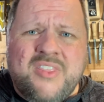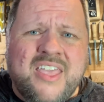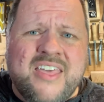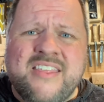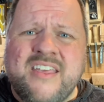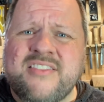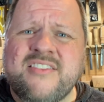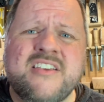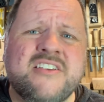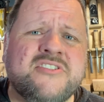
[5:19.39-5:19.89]

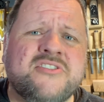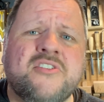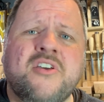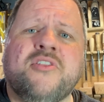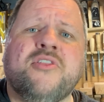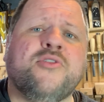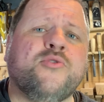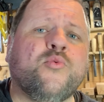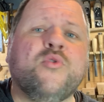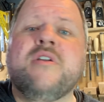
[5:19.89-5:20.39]
that this
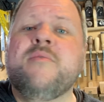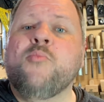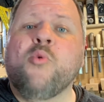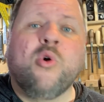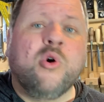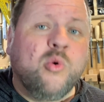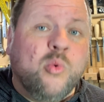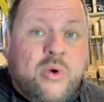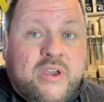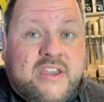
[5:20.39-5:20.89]
3
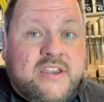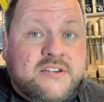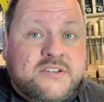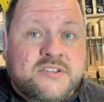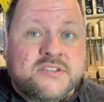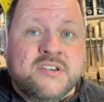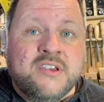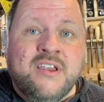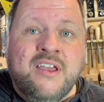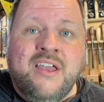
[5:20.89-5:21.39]
more
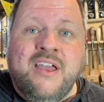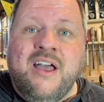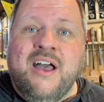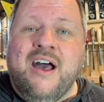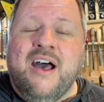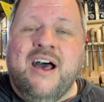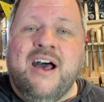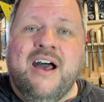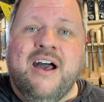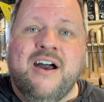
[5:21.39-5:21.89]
weeks
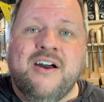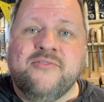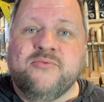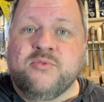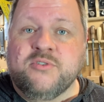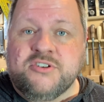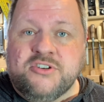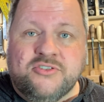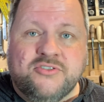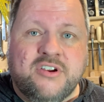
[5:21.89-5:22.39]
of
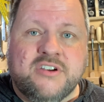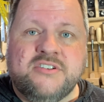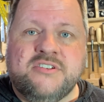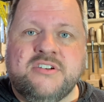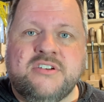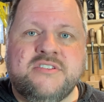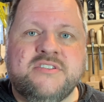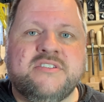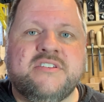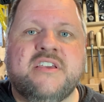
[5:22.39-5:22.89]

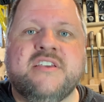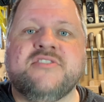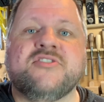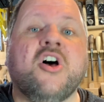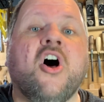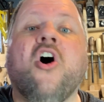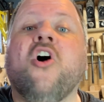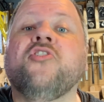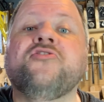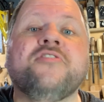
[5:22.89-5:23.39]
restrictions
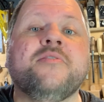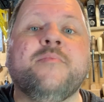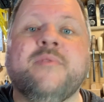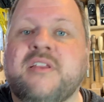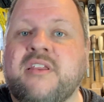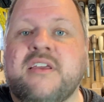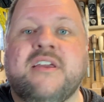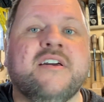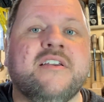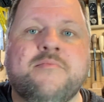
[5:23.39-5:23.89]
is
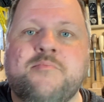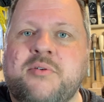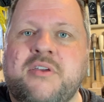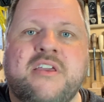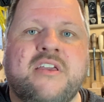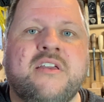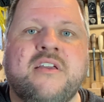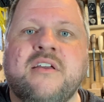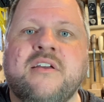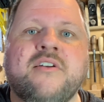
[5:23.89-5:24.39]
ultimately going to
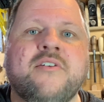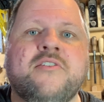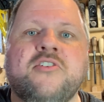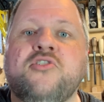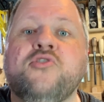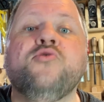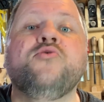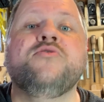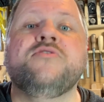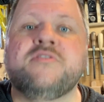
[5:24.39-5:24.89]
be
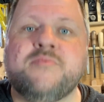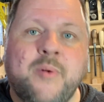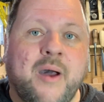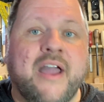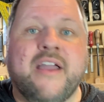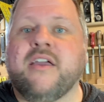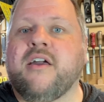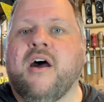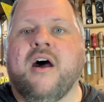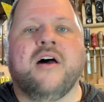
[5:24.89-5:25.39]
used
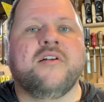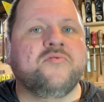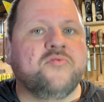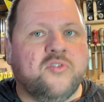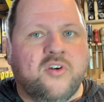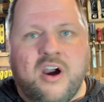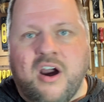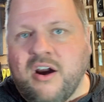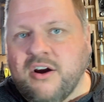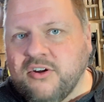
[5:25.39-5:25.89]
by God
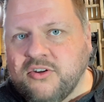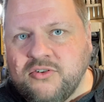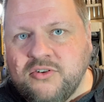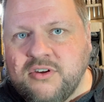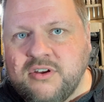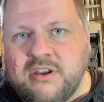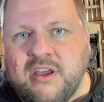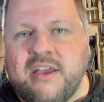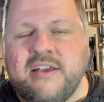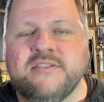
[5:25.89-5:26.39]
for our
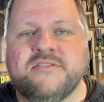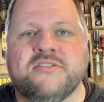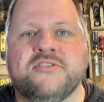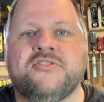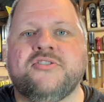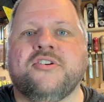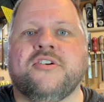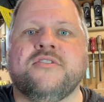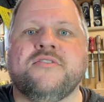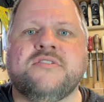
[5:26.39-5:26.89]
good as a
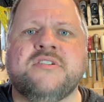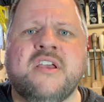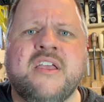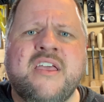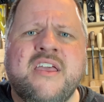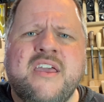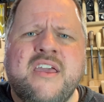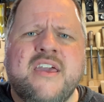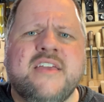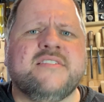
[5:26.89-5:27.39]
church.
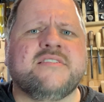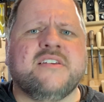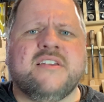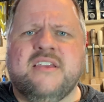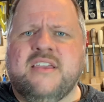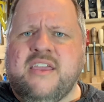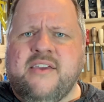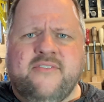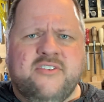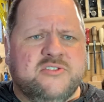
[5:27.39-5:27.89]
It's going
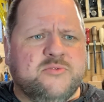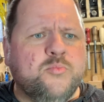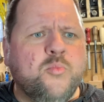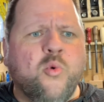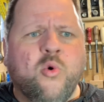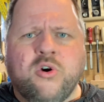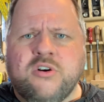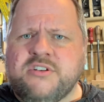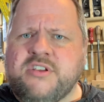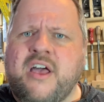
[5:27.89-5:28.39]
to give us
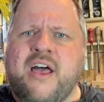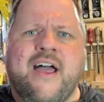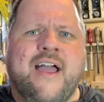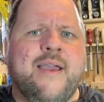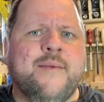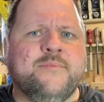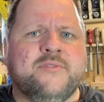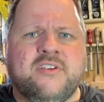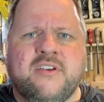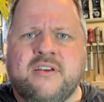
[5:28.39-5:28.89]
more
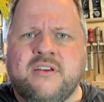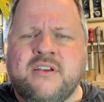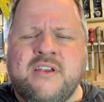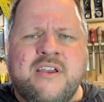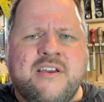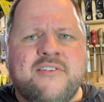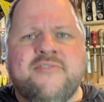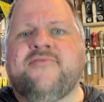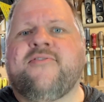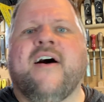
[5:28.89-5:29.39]
time to
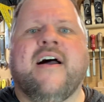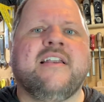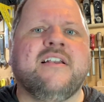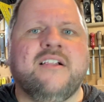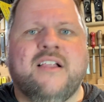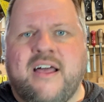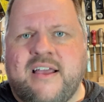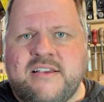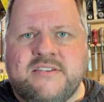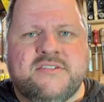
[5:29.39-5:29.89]

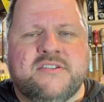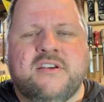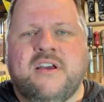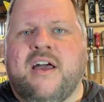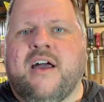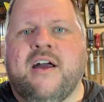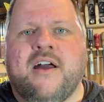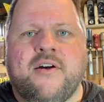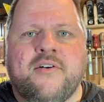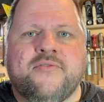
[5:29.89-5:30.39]
finalize
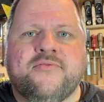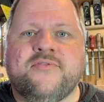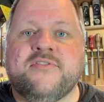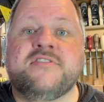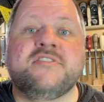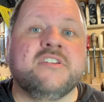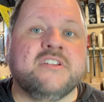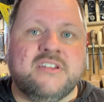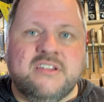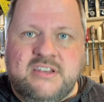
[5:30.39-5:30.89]

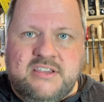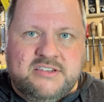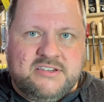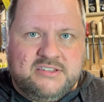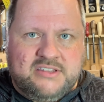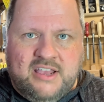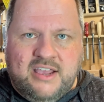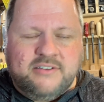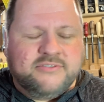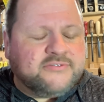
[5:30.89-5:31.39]
facility
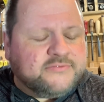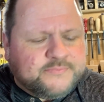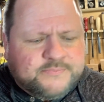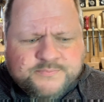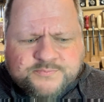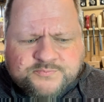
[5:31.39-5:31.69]
stuff,